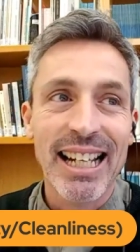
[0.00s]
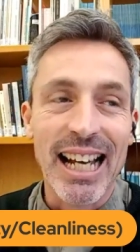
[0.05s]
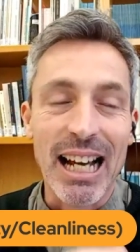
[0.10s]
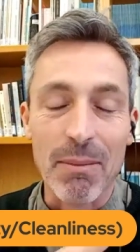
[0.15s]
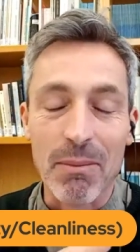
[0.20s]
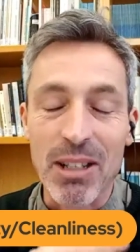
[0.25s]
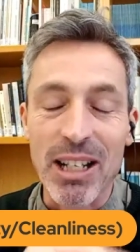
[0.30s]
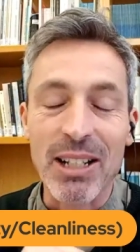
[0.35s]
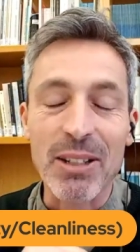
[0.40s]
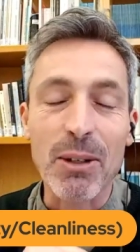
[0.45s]

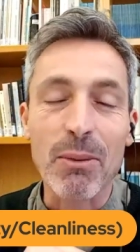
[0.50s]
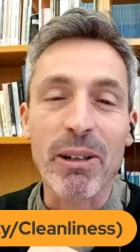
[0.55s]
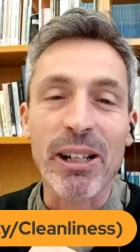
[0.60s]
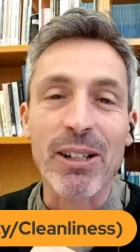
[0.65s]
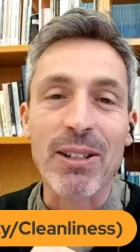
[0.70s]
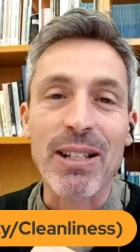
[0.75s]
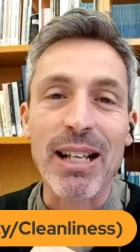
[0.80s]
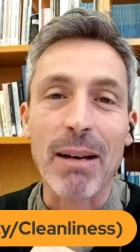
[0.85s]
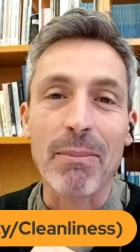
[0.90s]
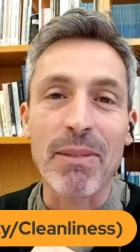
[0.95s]
i'm telling you
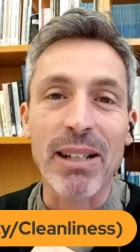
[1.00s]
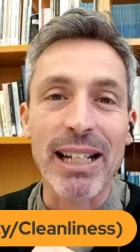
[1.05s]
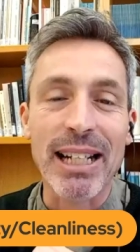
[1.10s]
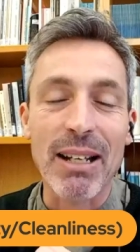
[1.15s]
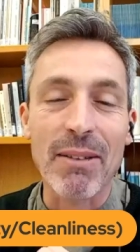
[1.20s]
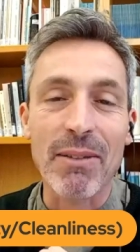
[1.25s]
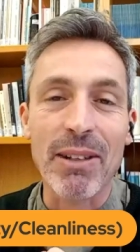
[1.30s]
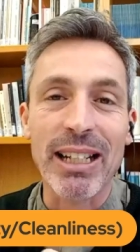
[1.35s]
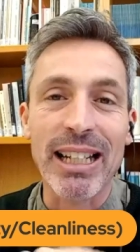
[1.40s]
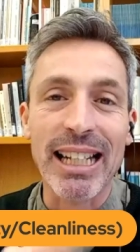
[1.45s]
because i've been
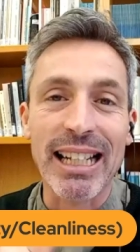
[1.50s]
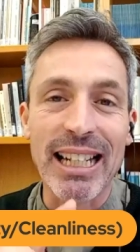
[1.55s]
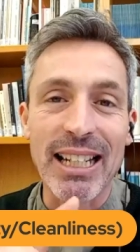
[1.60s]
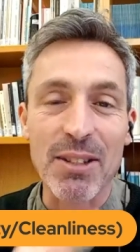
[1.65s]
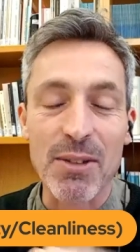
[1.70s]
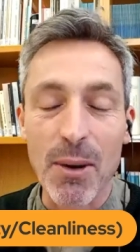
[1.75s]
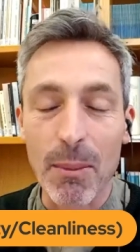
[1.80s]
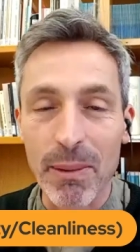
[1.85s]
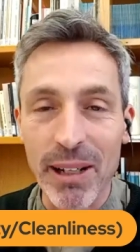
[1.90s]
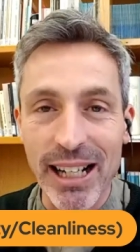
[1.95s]
living in a
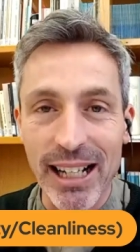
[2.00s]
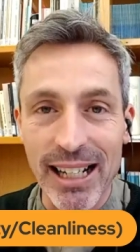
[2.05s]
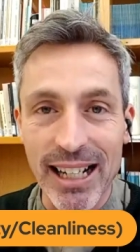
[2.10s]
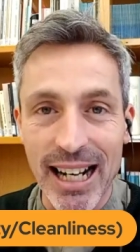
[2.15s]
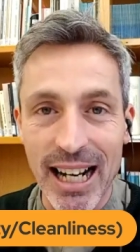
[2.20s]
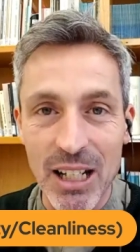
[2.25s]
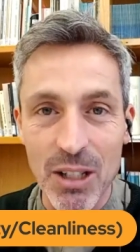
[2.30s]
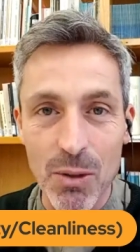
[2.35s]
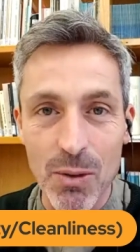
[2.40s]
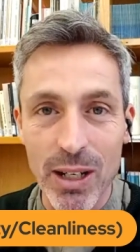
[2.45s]
tropical
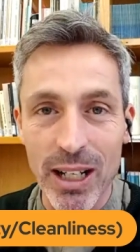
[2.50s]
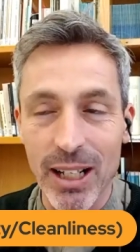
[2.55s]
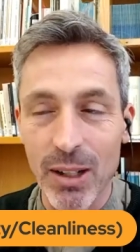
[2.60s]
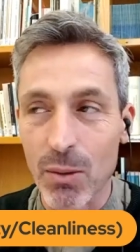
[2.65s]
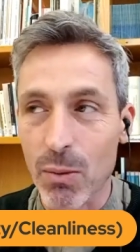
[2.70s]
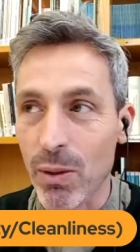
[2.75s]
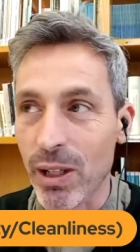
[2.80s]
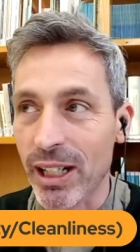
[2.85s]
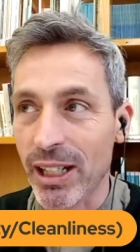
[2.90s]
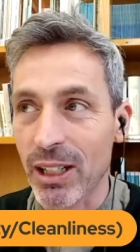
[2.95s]
country
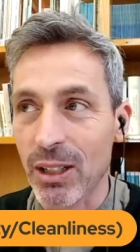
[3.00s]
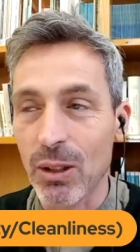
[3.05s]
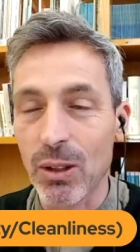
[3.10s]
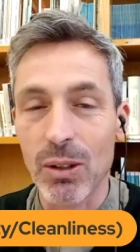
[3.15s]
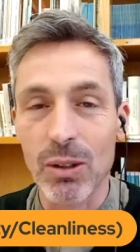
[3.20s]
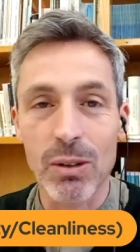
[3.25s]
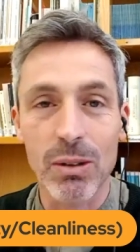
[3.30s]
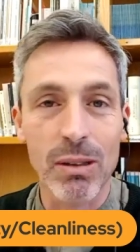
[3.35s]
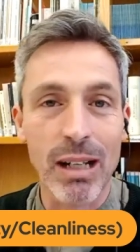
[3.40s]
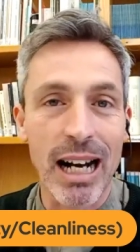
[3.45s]
where
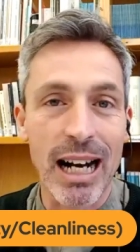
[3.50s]
you